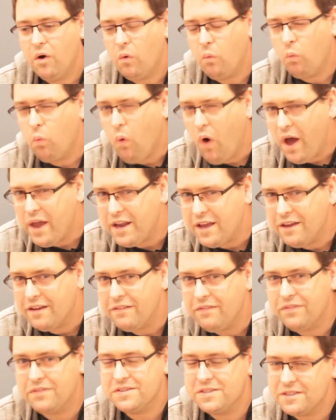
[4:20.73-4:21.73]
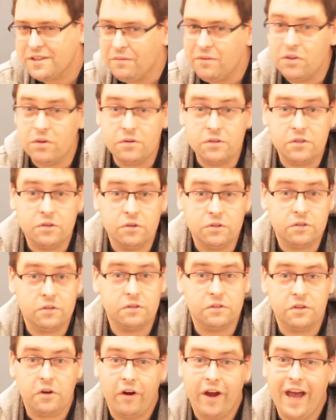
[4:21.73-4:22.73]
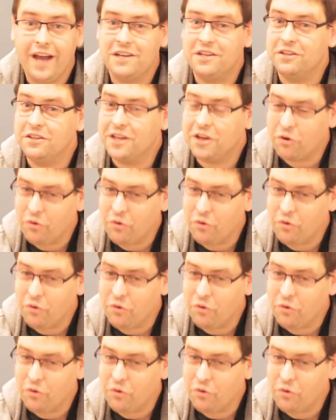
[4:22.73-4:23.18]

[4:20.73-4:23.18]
What if some of those users are actually